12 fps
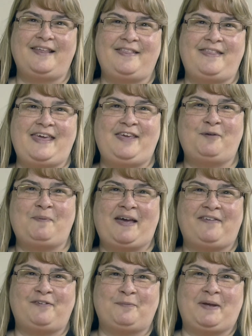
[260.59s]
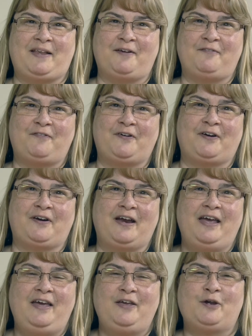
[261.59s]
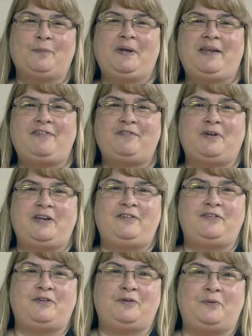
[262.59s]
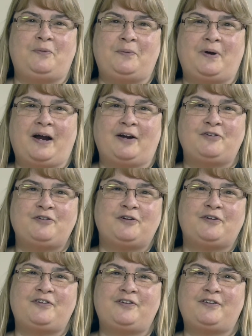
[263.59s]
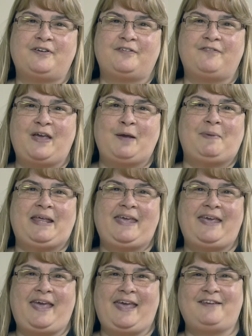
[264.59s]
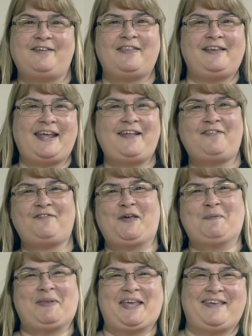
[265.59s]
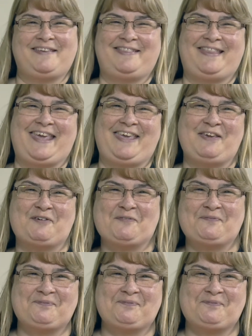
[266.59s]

Thank you, Pastor Miller, for your ministry to our church family and to the Lance family. Thank you.